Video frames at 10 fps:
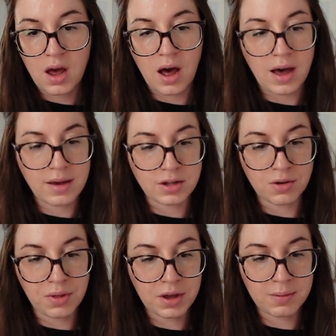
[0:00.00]
I
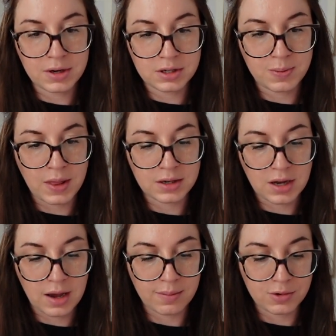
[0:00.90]
don't think I'm going to spend the
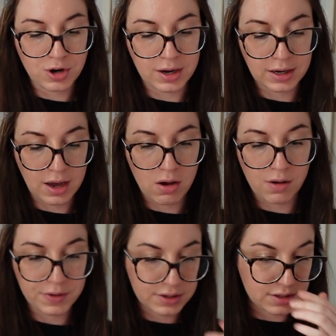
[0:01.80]
time trying to get
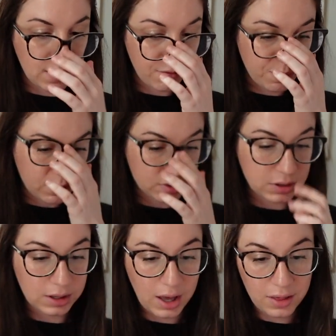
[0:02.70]
all this stuff pulled
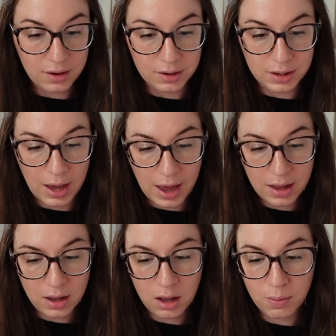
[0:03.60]
together yet,